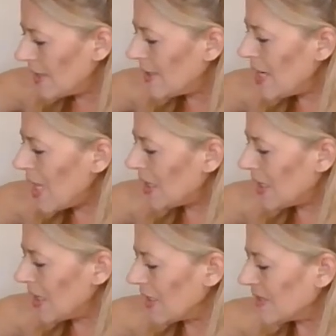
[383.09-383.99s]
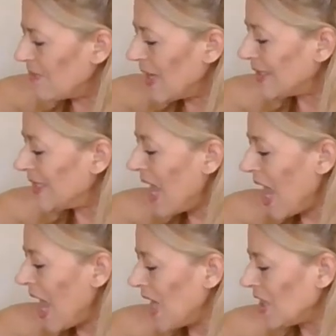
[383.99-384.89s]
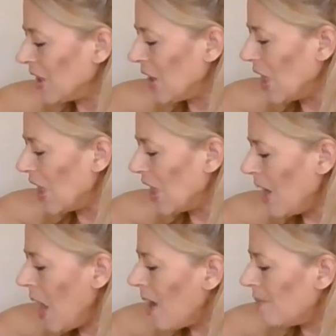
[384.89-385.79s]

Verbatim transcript: Nothing spectacular,